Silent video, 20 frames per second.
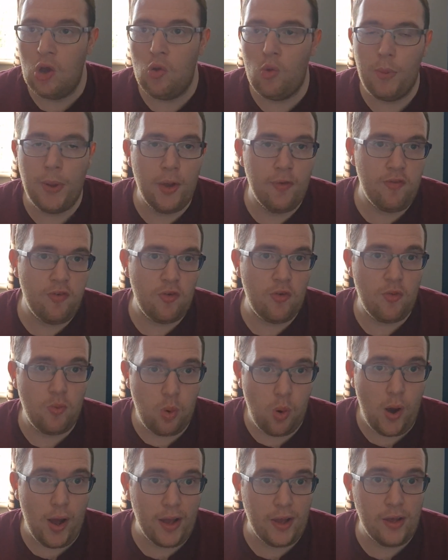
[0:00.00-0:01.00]
would be
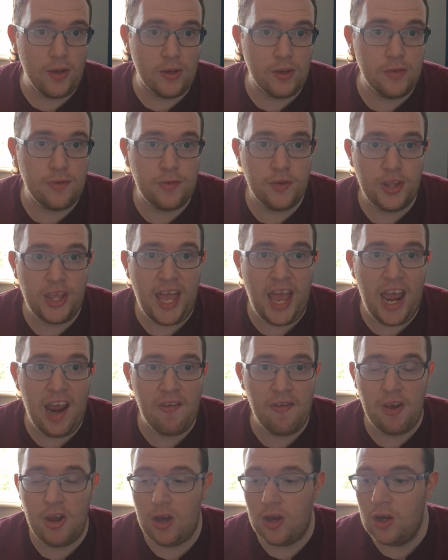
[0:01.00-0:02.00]
quite good for the
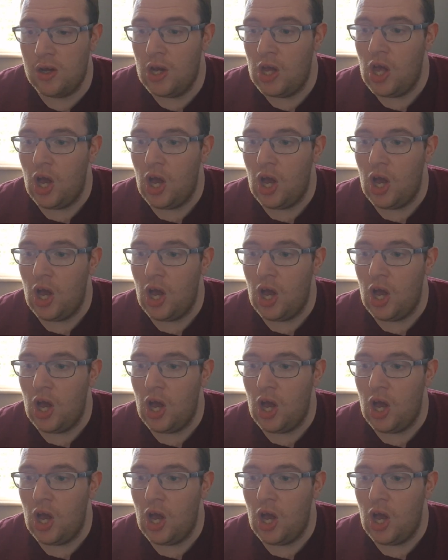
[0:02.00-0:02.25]
area.